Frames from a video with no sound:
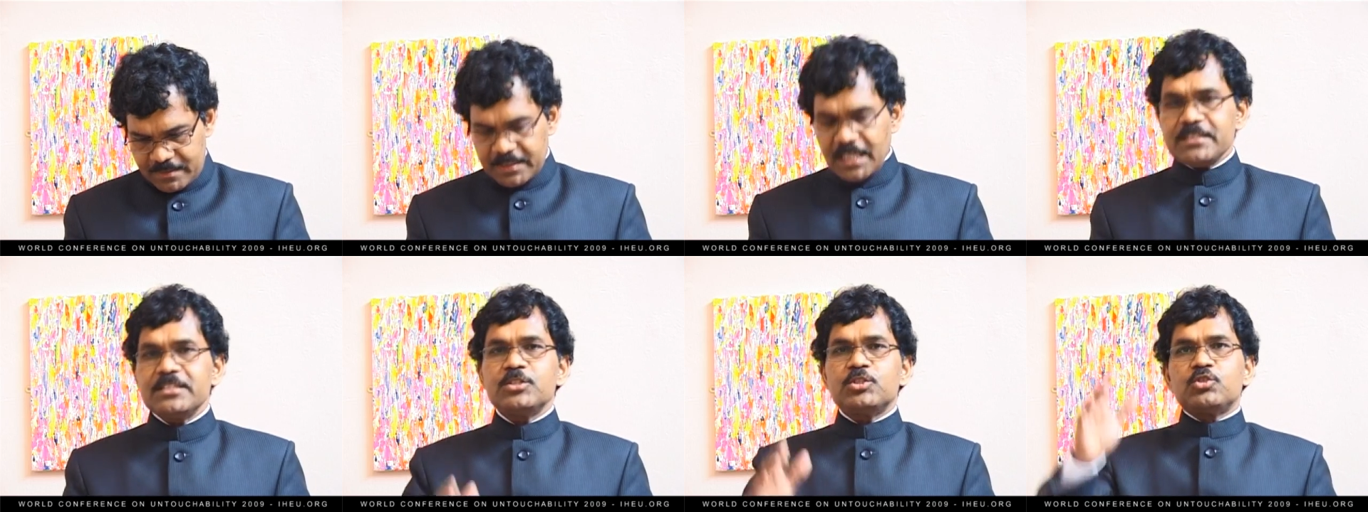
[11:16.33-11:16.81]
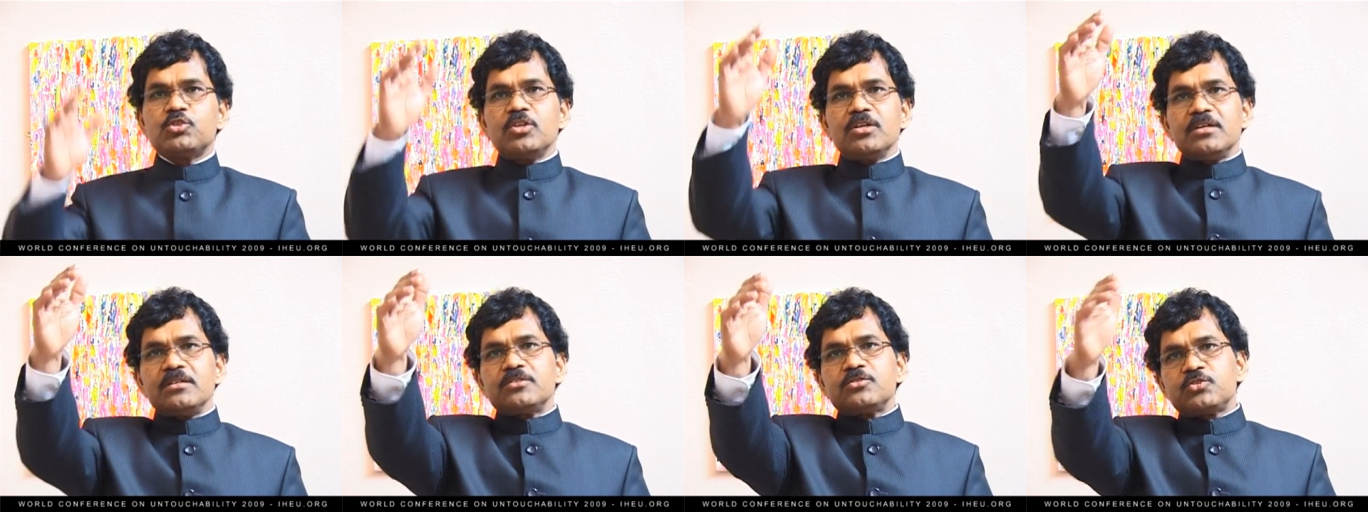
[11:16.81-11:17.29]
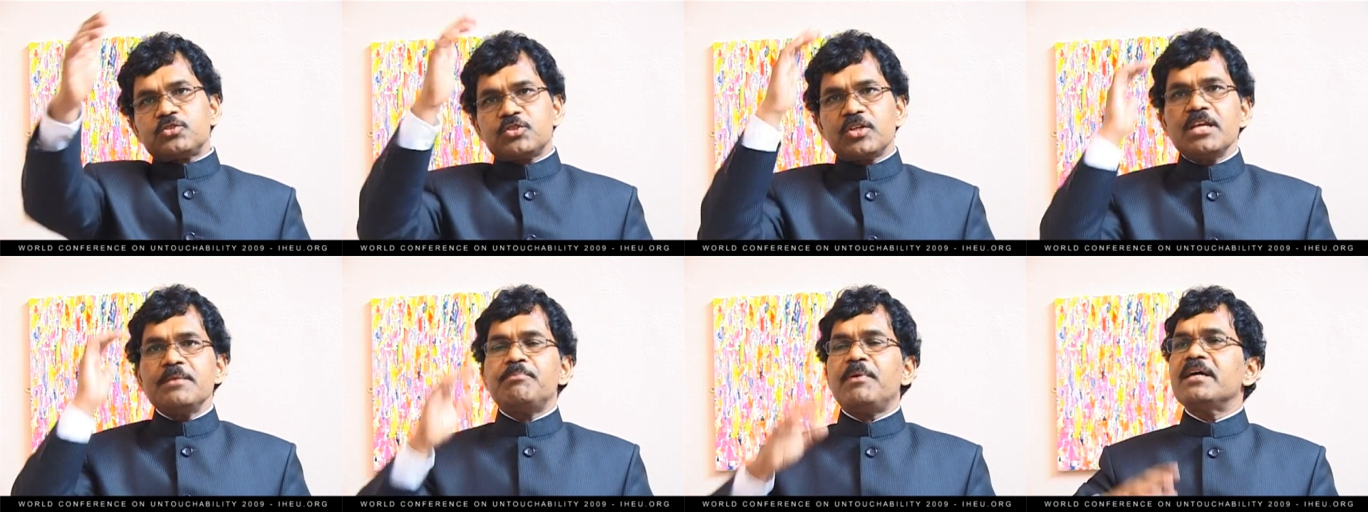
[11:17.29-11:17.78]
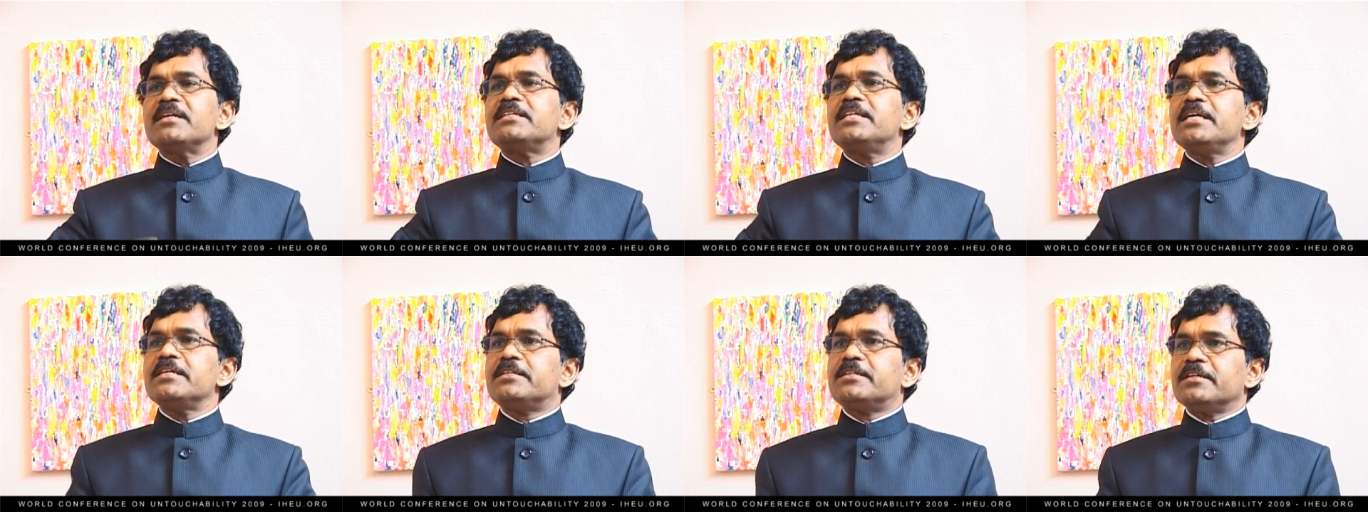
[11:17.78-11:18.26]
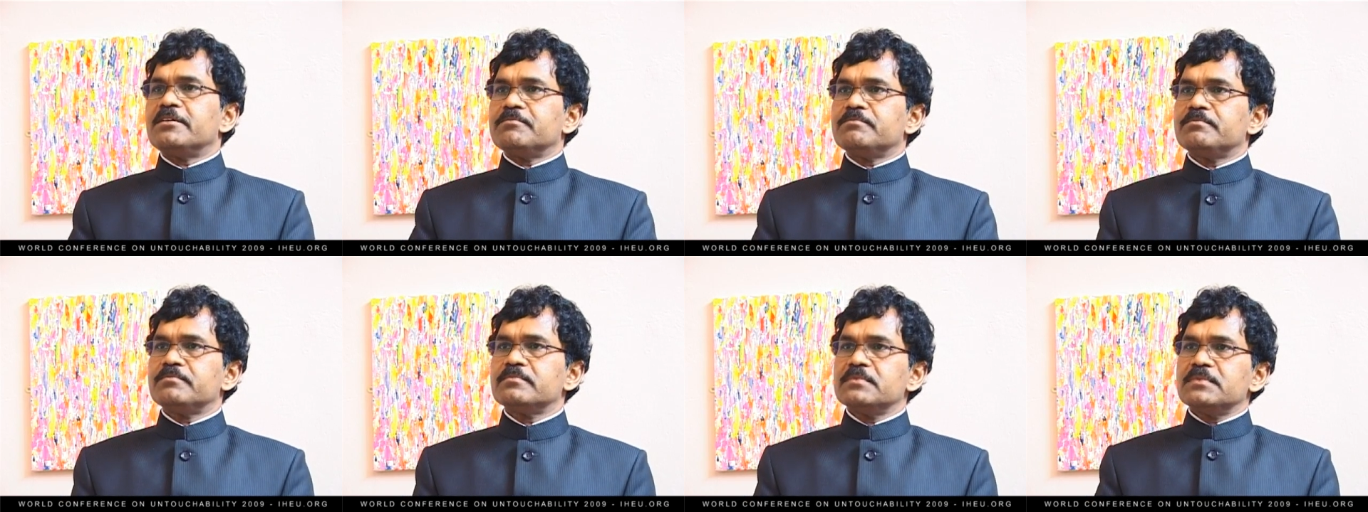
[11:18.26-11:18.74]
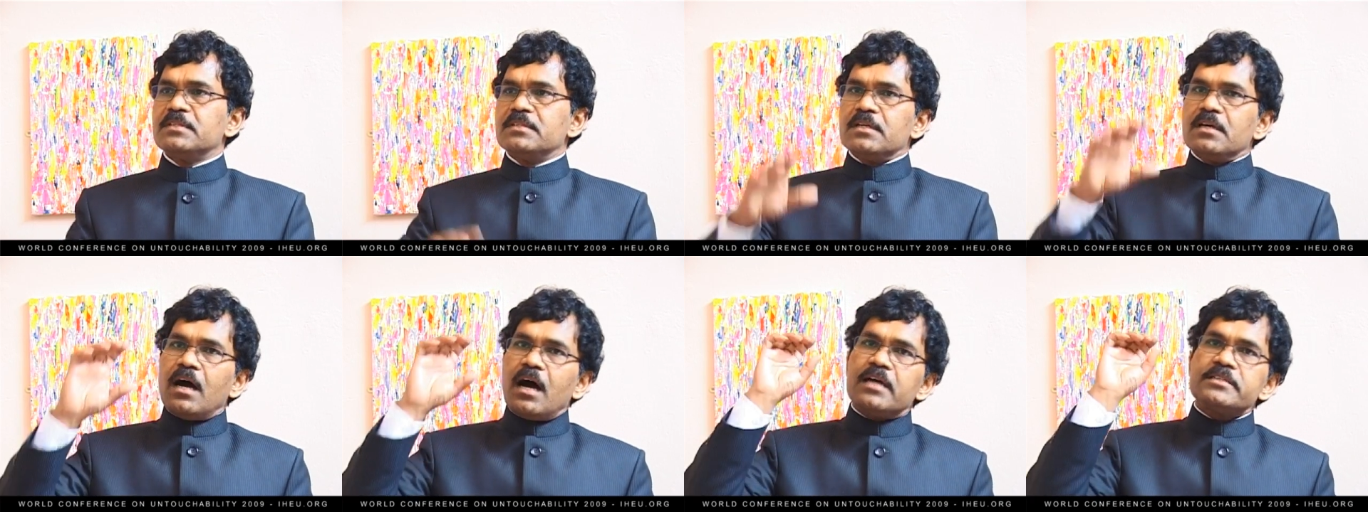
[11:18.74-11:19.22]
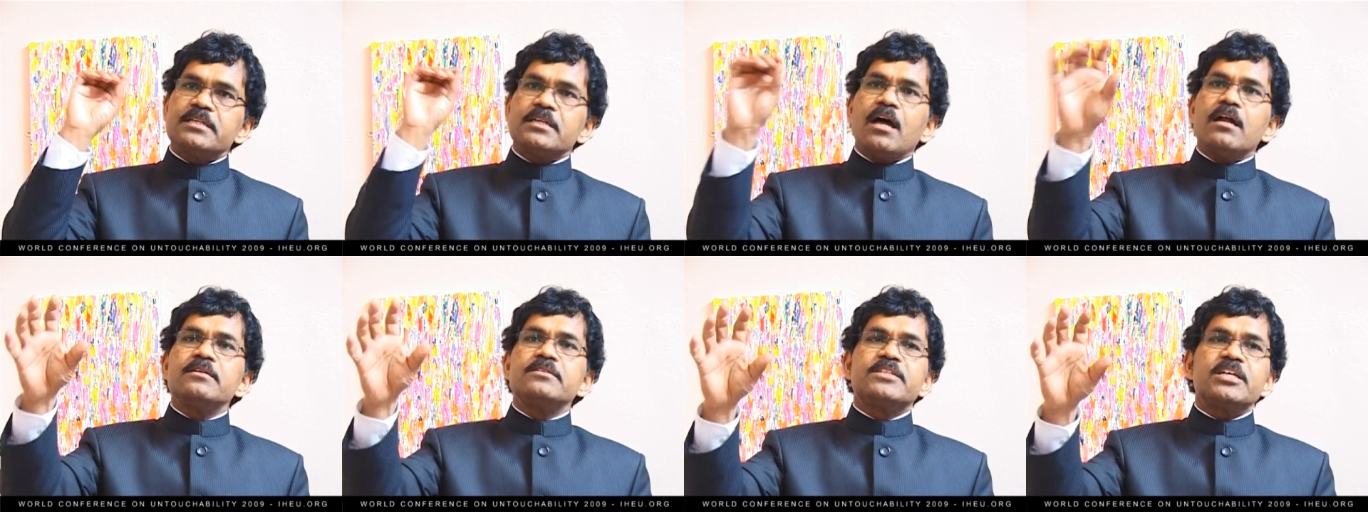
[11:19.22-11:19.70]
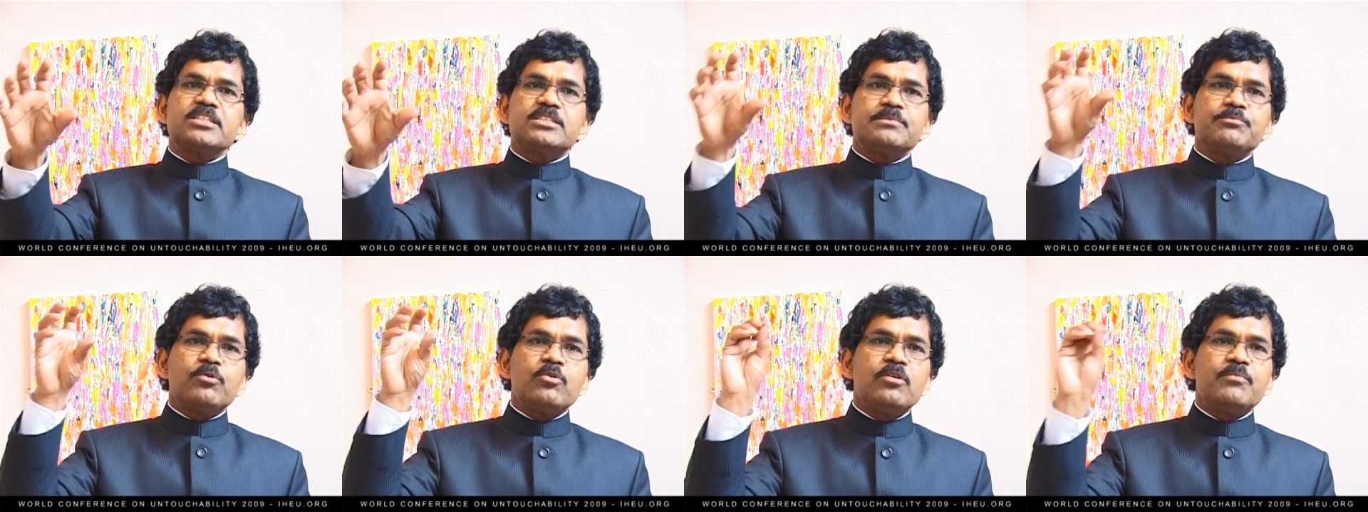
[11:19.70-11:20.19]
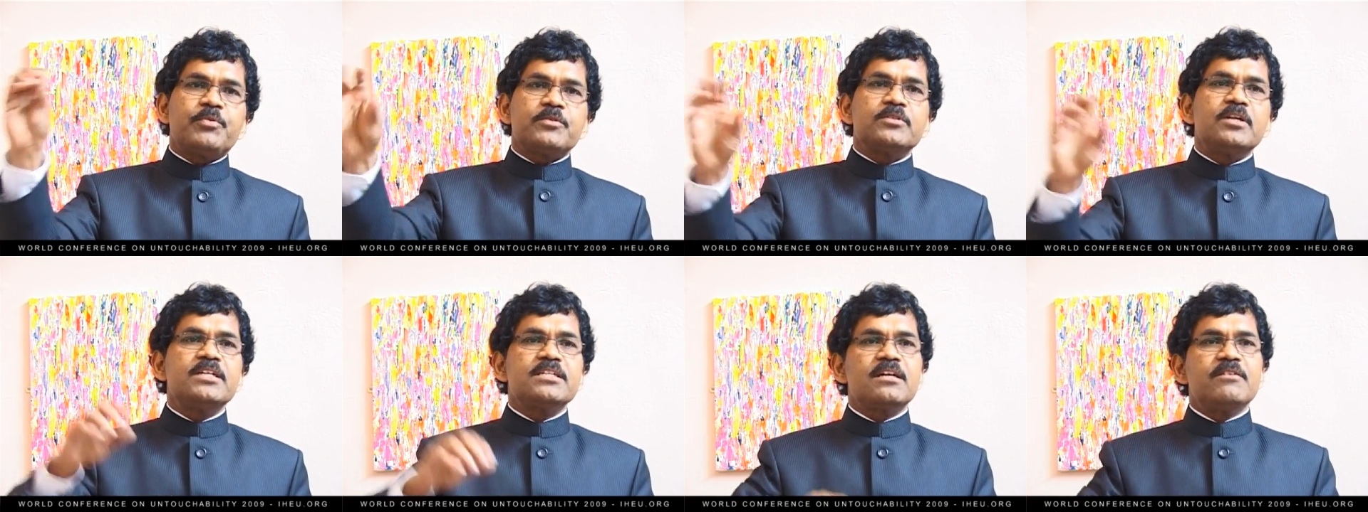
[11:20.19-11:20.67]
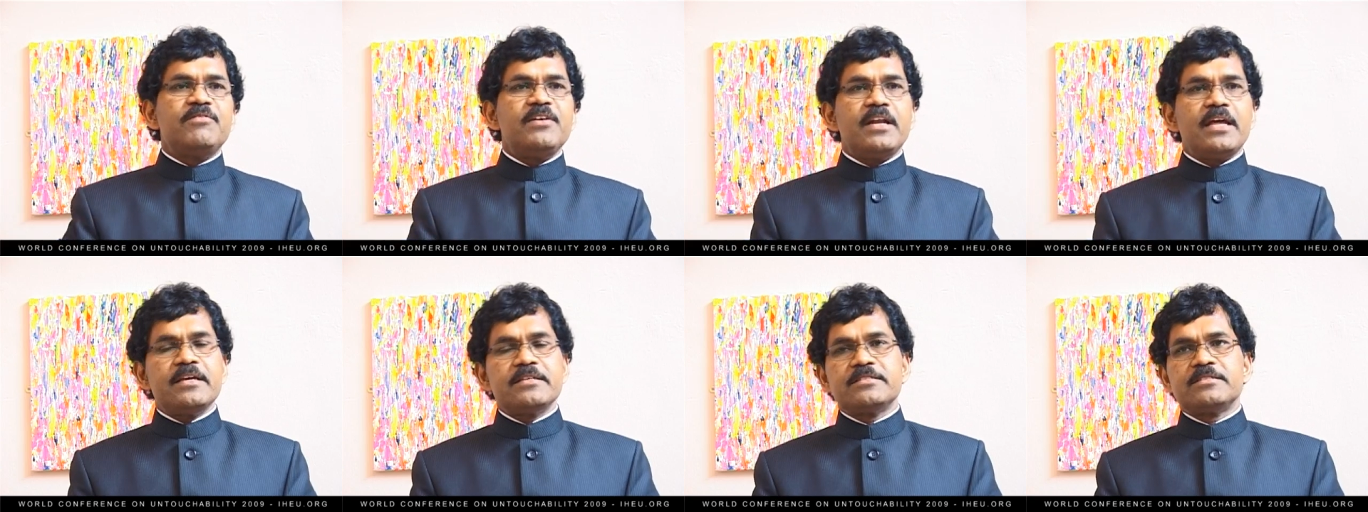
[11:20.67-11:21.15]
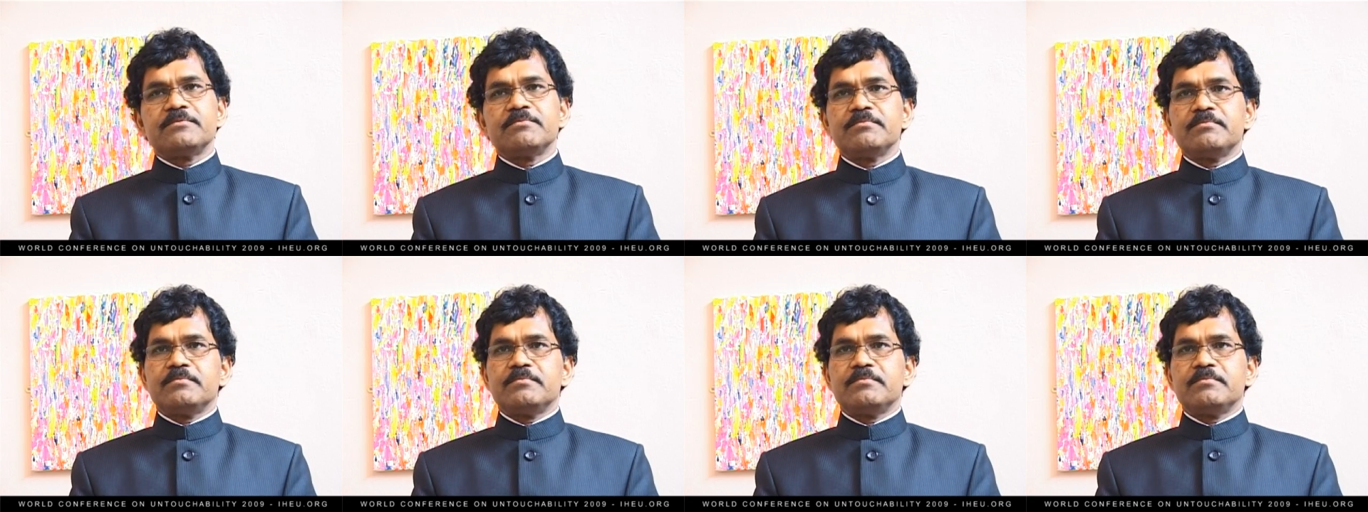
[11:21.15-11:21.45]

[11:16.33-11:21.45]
that the trip I did as an untouchable from the little village,